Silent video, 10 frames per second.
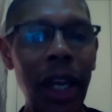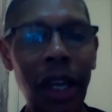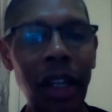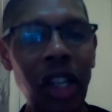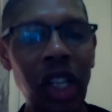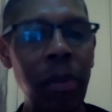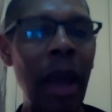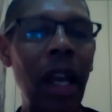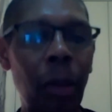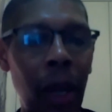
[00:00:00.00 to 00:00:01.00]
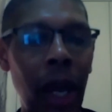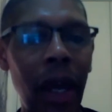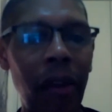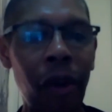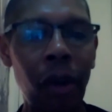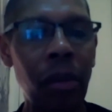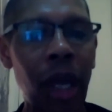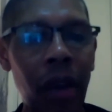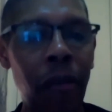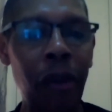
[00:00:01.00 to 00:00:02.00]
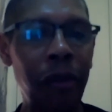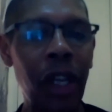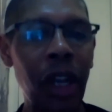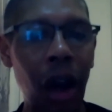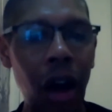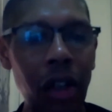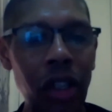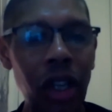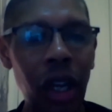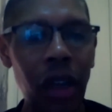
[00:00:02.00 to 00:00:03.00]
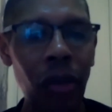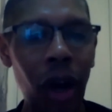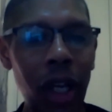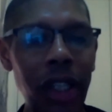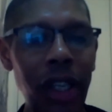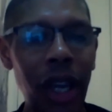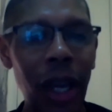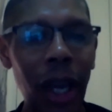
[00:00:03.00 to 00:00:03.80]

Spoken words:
He can smell a player from 50 yards, right?